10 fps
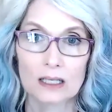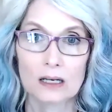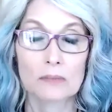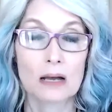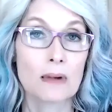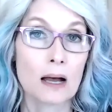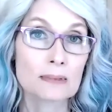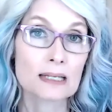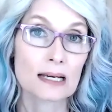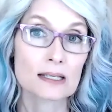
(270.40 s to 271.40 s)
My mom
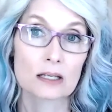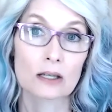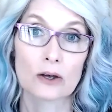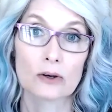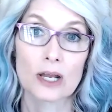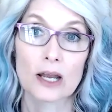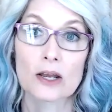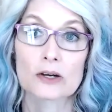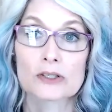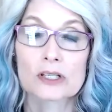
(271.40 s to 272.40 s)
dies alone in a
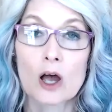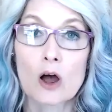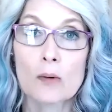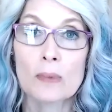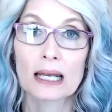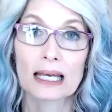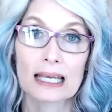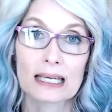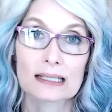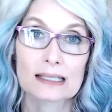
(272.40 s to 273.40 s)
nursing home and I
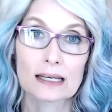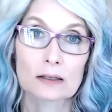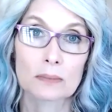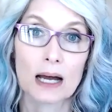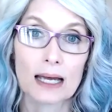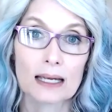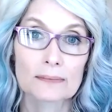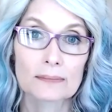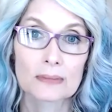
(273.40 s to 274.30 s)
can't say goodbye.